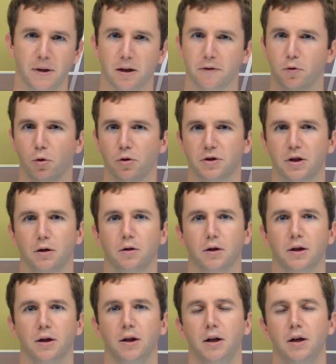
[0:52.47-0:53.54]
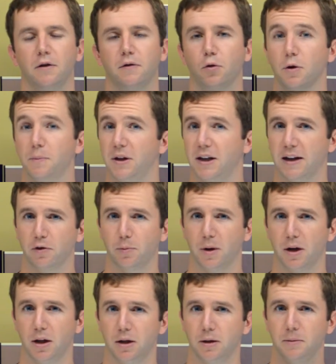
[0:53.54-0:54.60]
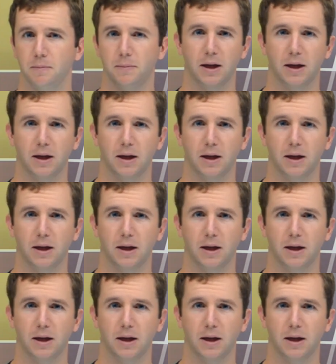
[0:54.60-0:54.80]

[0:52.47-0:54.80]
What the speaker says: and of course I look forward to meeting everybody